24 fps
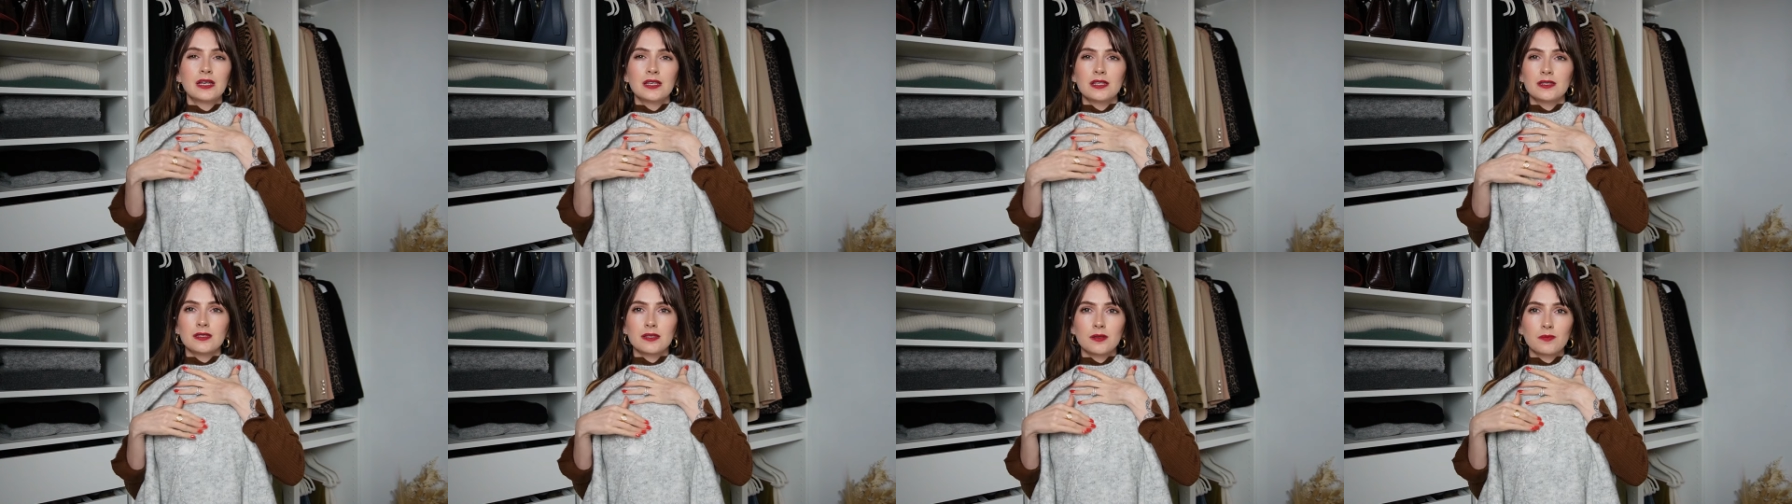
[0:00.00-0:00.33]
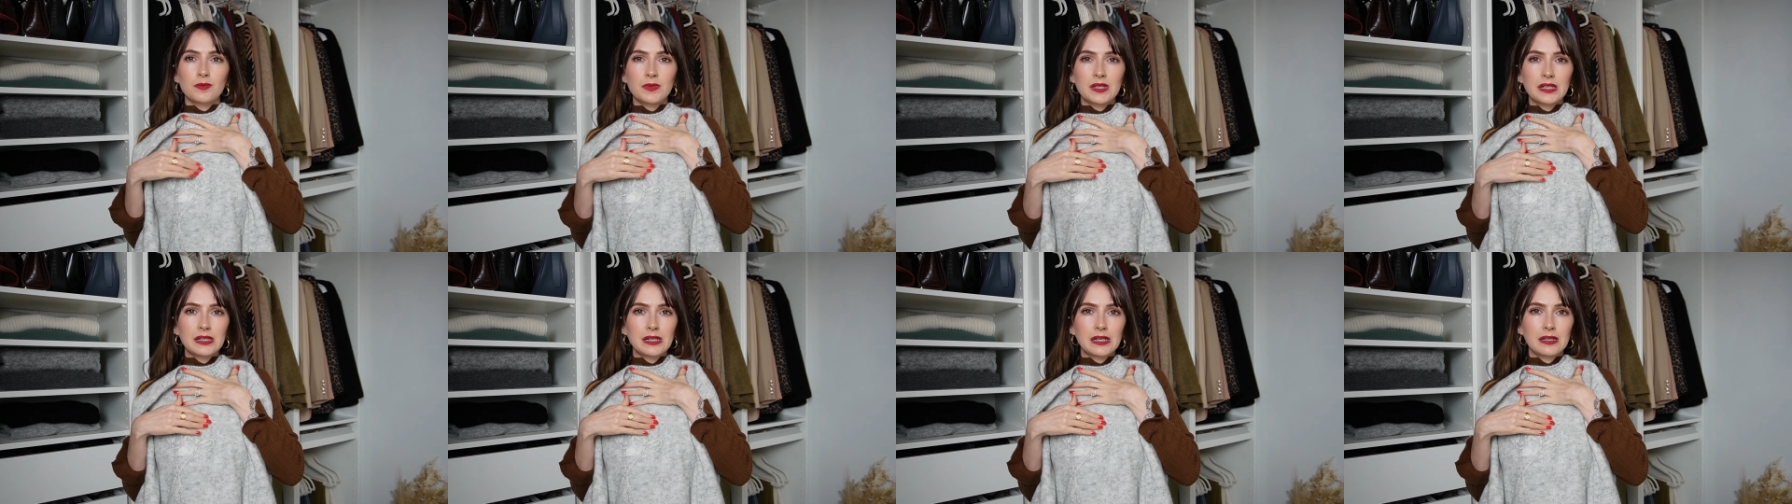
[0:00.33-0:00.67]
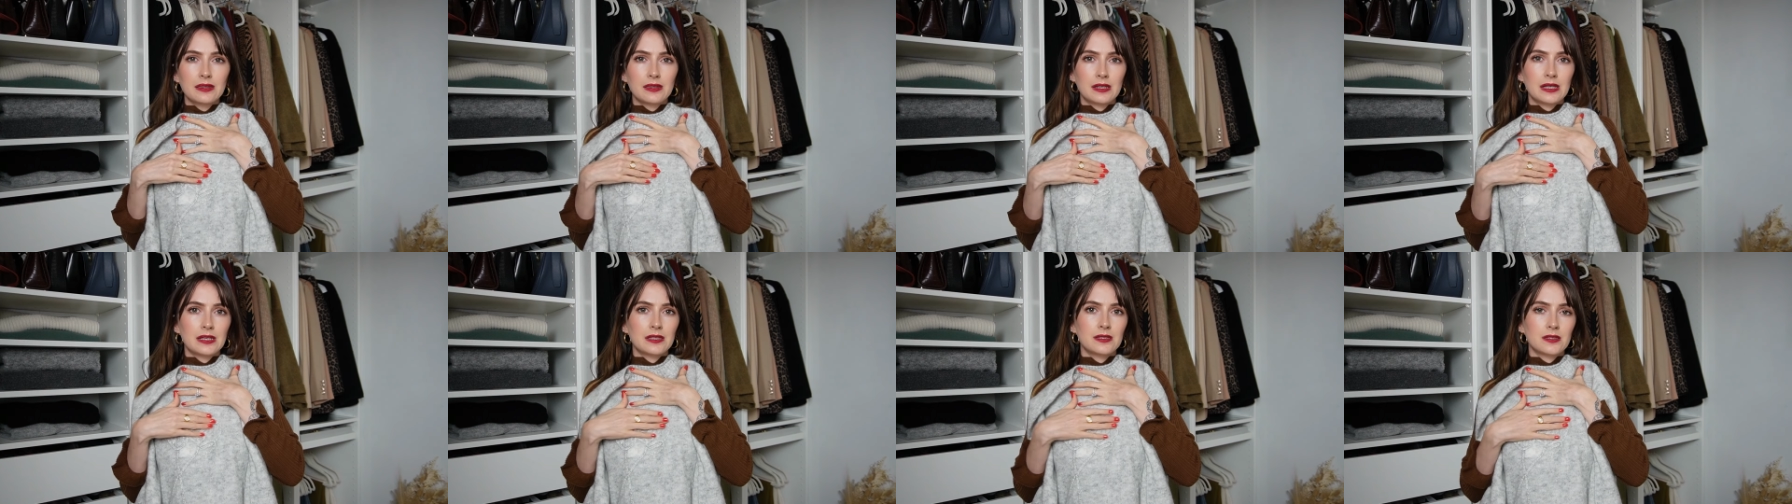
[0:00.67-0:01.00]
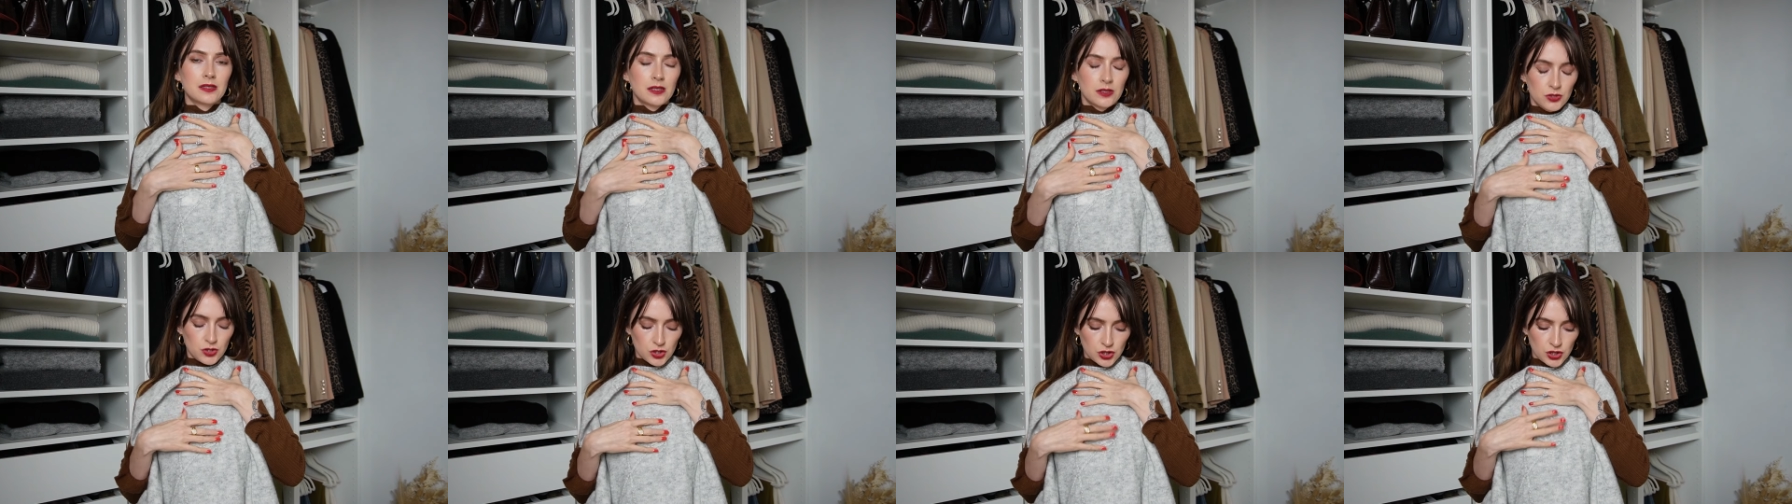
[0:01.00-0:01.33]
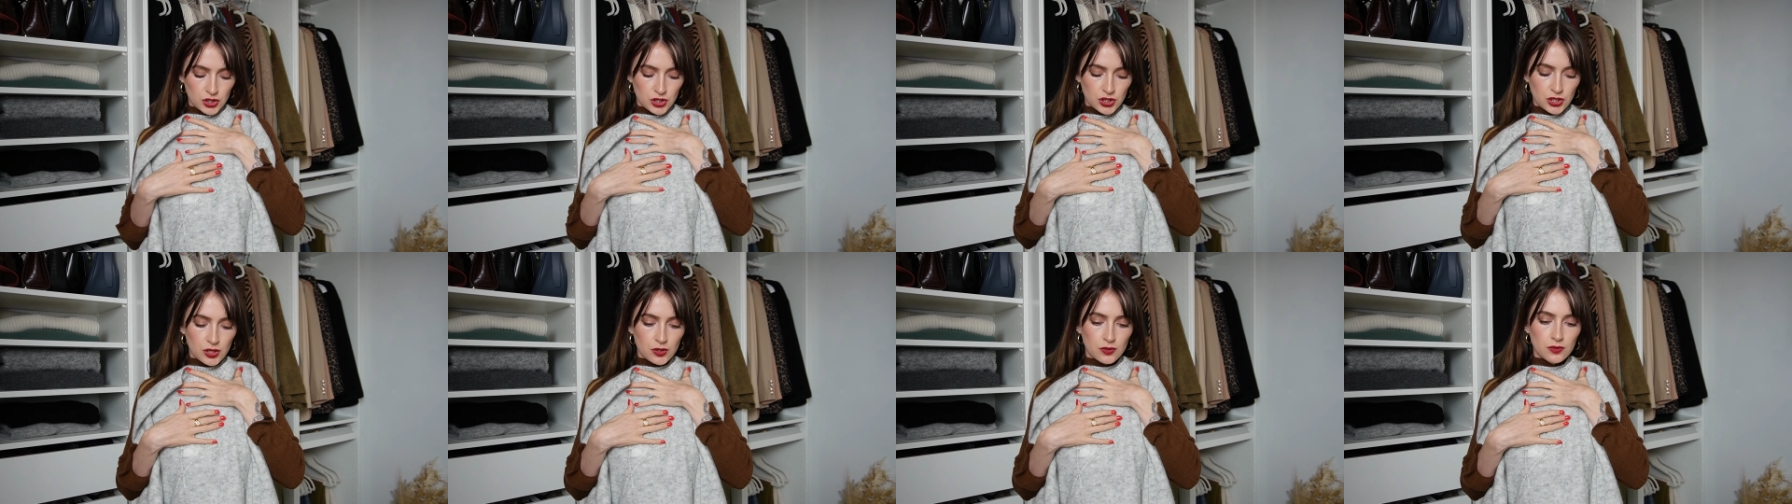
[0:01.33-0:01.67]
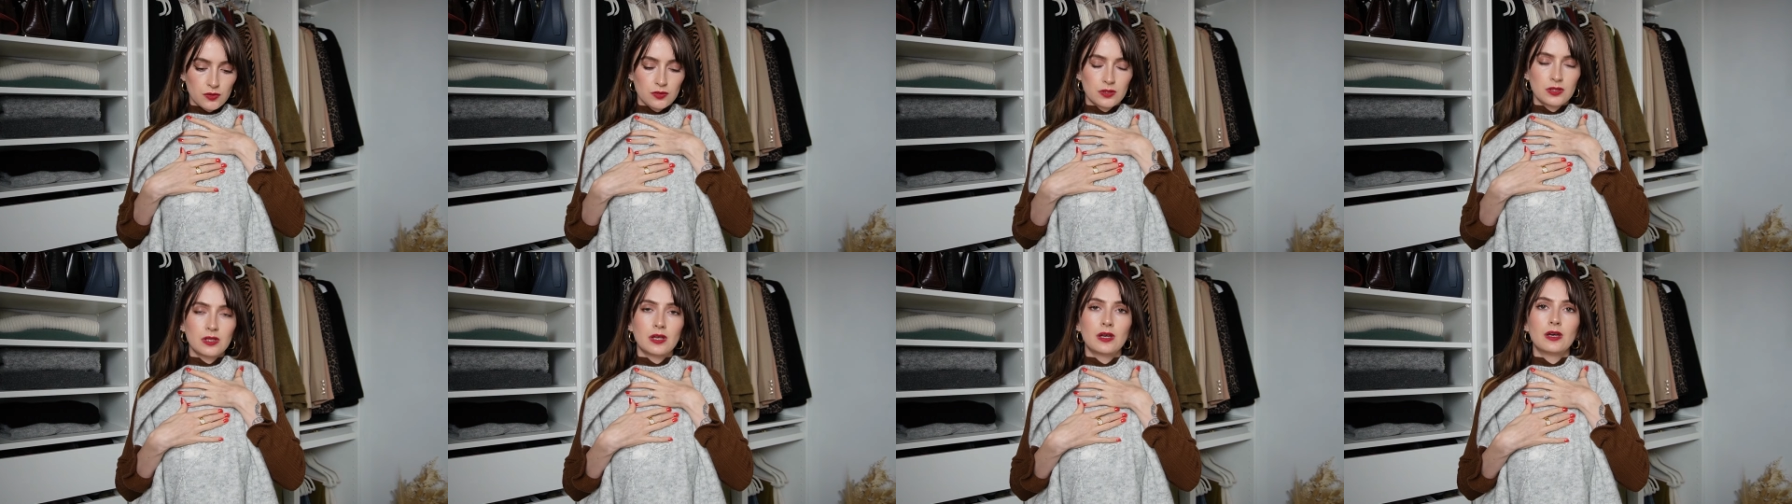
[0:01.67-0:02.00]
something like this just
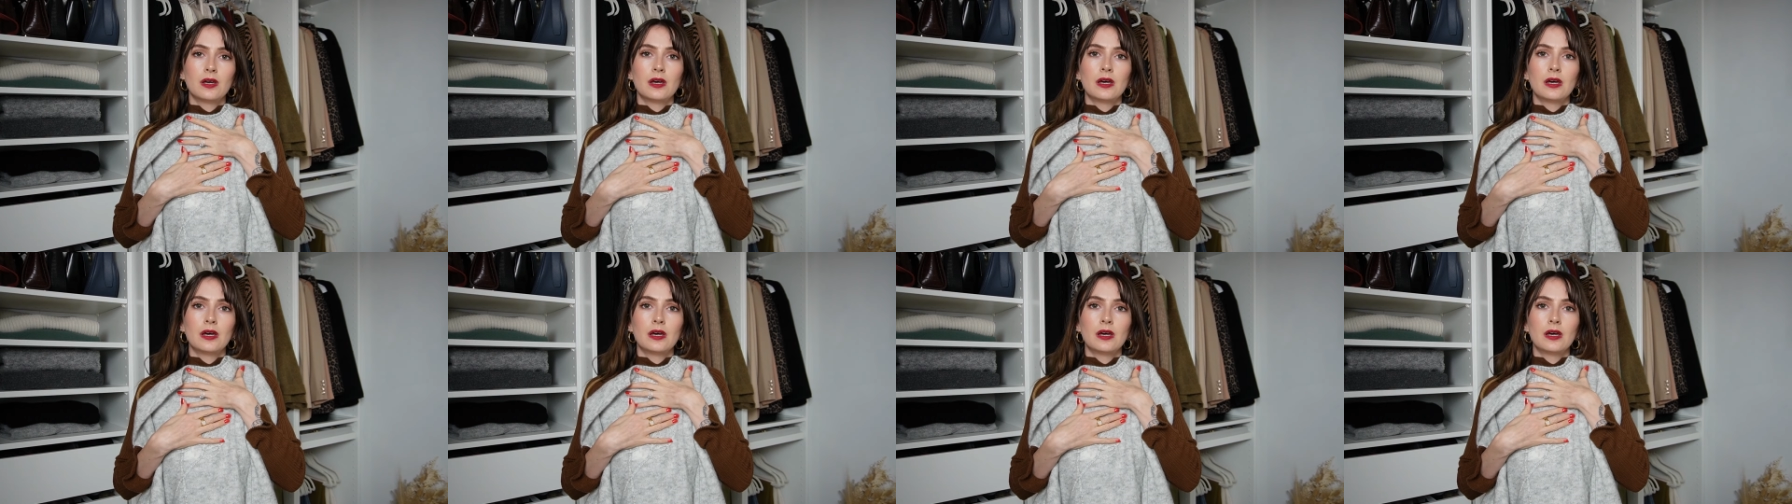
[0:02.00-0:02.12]
shows